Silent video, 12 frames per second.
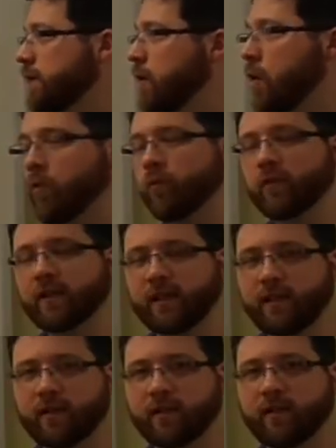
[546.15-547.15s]
Hopefully
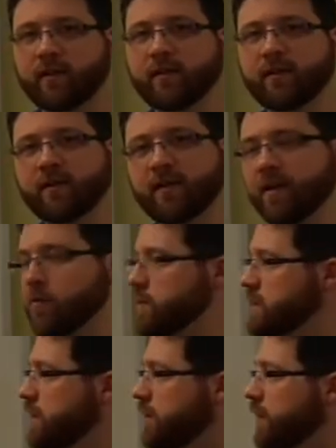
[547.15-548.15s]
it was
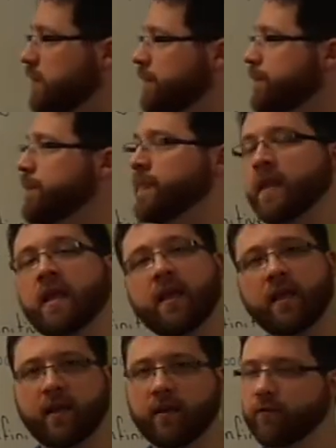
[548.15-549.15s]
clear.
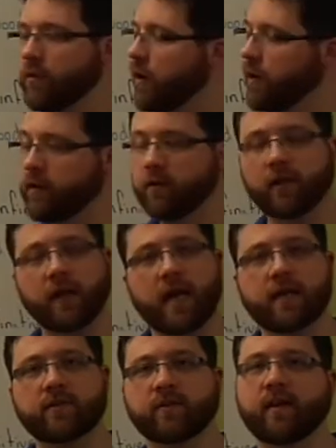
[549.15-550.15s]
If not, you can
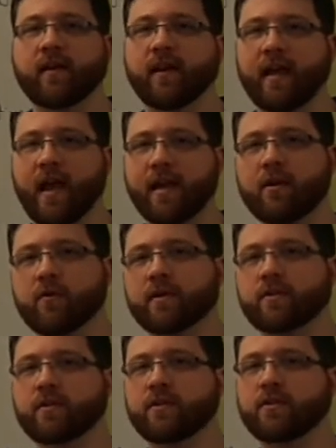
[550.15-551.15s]
ask any
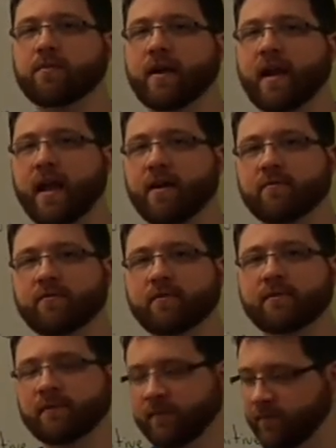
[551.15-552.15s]
questions you might have.
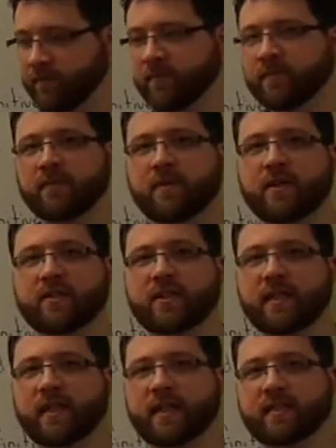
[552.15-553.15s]
I'll see
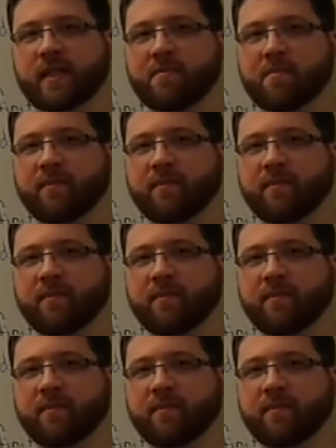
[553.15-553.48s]
you next time.